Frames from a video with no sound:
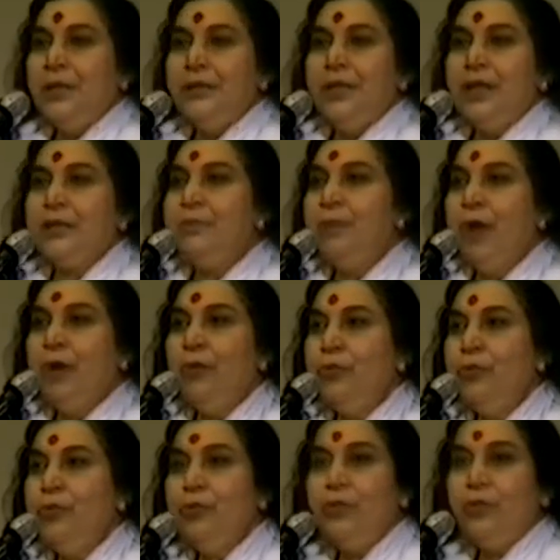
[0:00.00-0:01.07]
She asked me, how
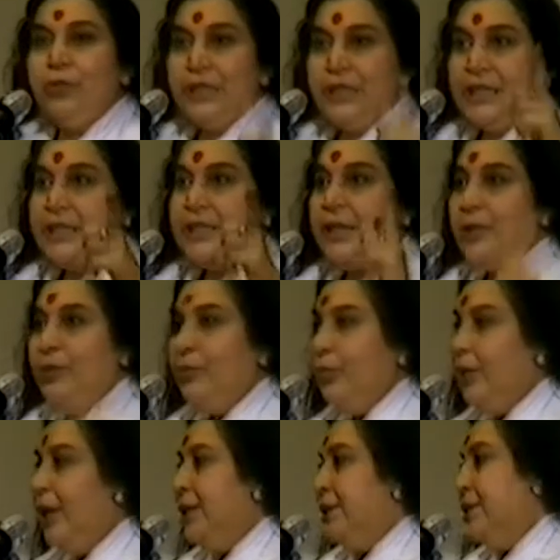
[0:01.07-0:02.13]
do you know? Did he tell
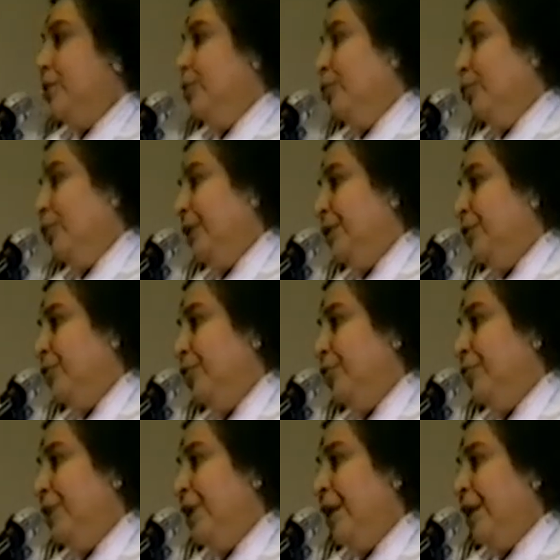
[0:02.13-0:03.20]
you? I said, nobody
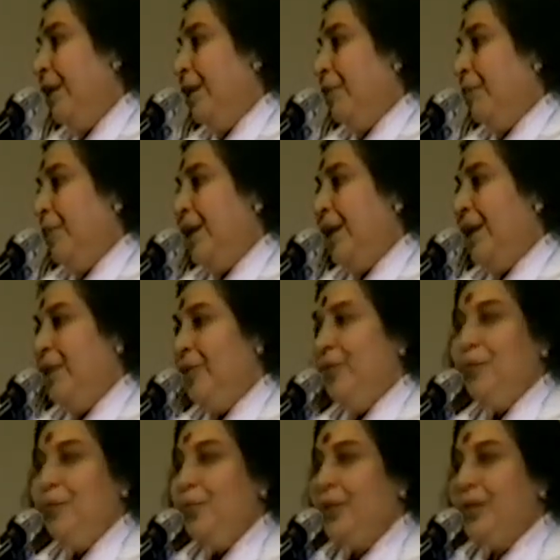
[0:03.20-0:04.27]
told me, but I
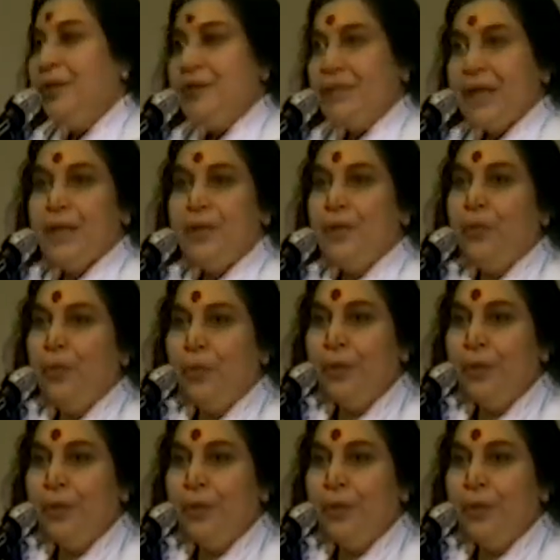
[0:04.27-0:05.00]
know because I know.